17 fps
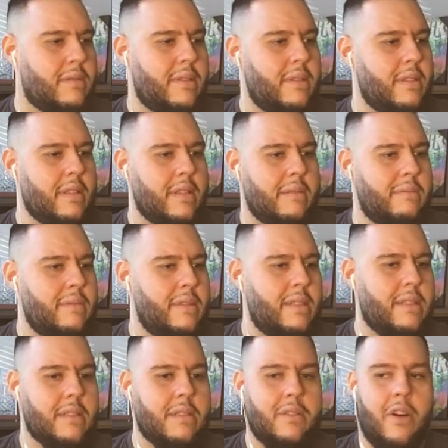
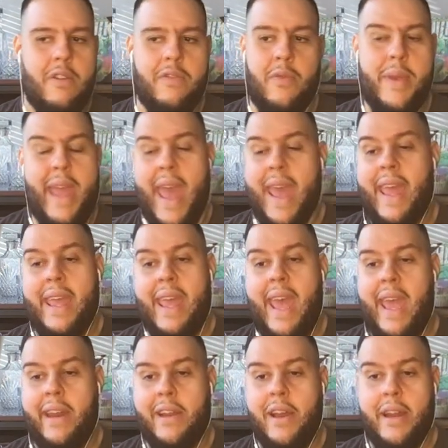He's just awful. We can't get
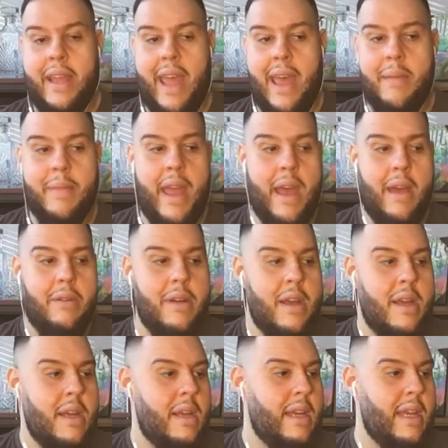Cade Cunningham now.
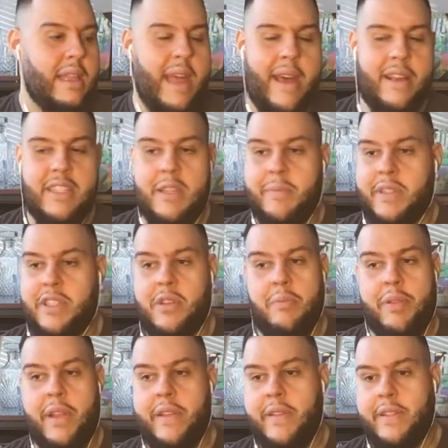That ship is
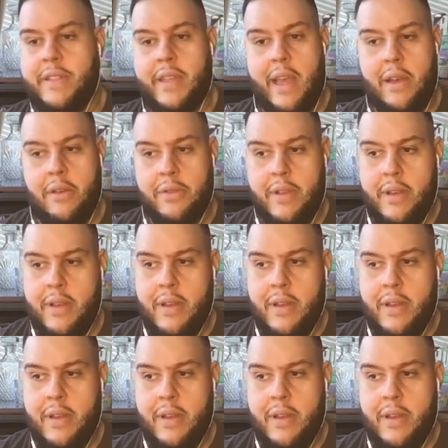completely sailed.